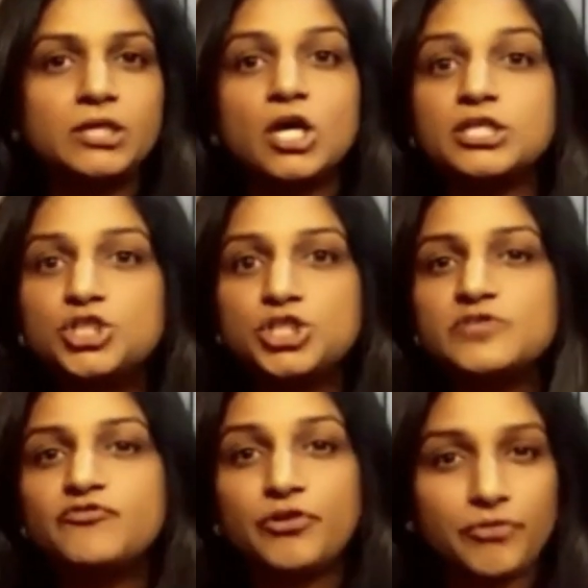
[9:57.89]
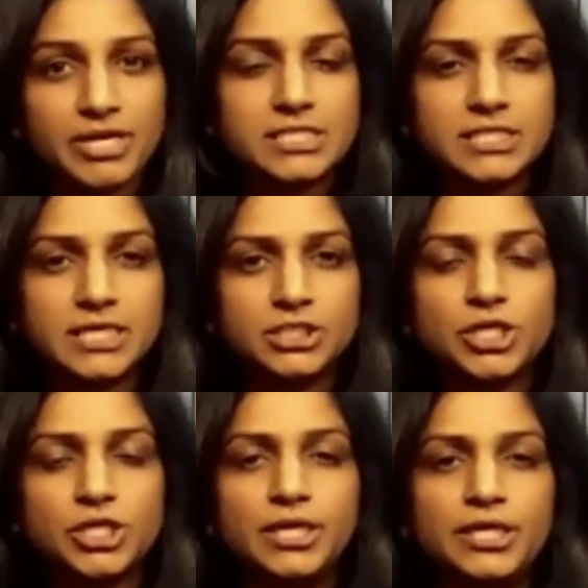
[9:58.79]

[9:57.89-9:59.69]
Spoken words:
not just for research,